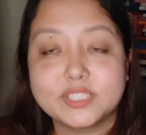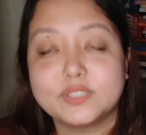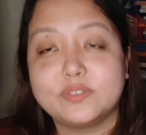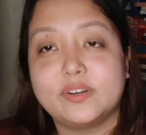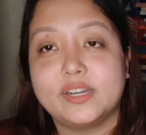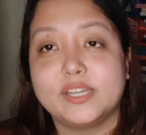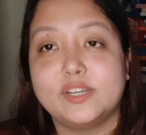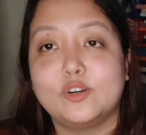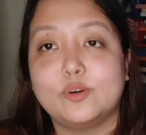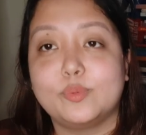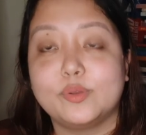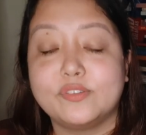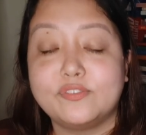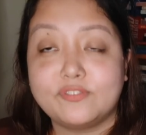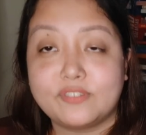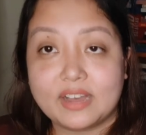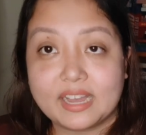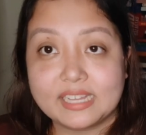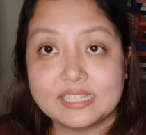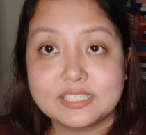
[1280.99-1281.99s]
So, I hope you
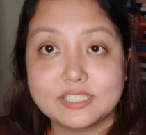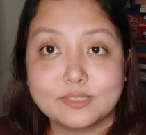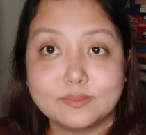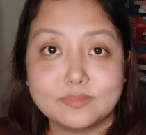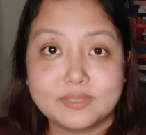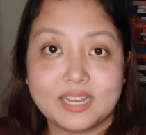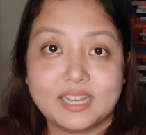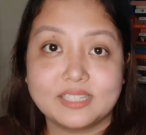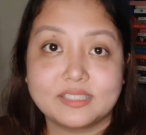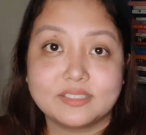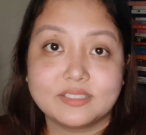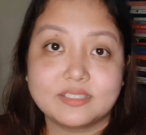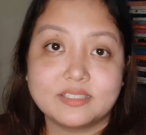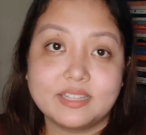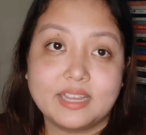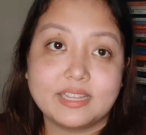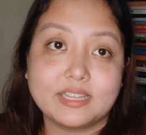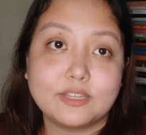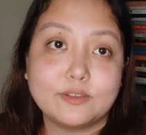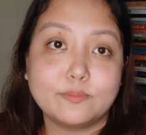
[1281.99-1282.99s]
find some titles
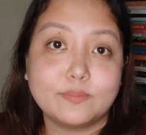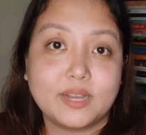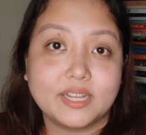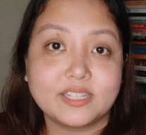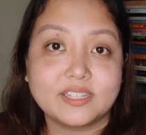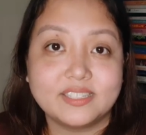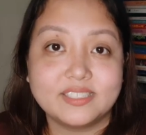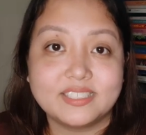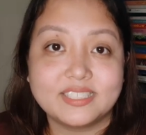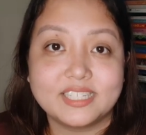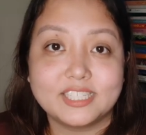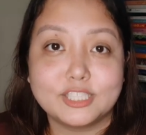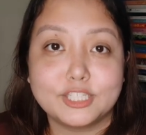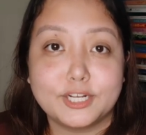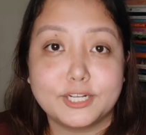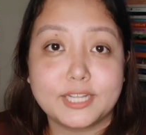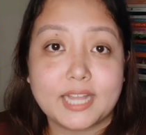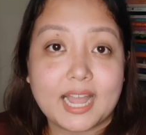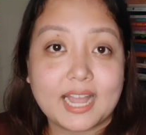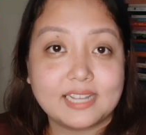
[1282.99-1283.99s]
that you might
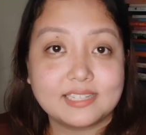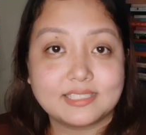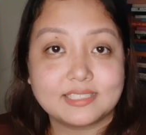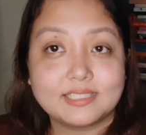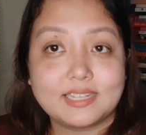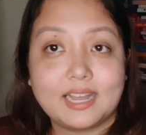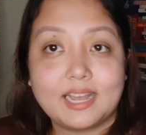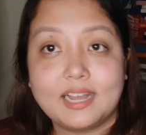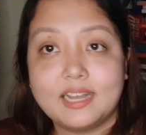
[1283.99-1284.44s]
consider as